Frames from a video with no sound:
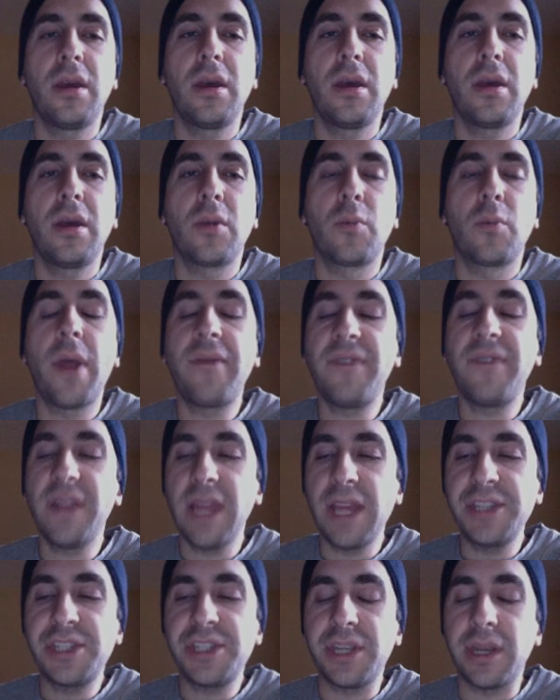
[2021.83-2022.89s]

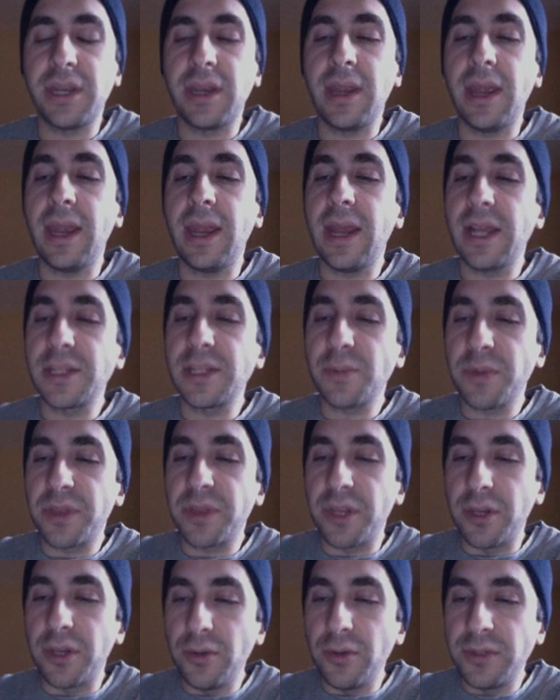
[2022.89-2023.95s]
Revelation, it ends with the
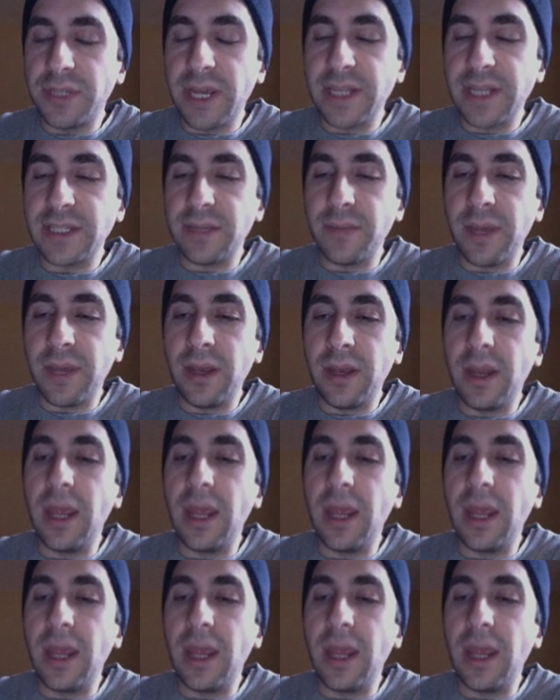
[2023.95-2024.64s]
New Testament.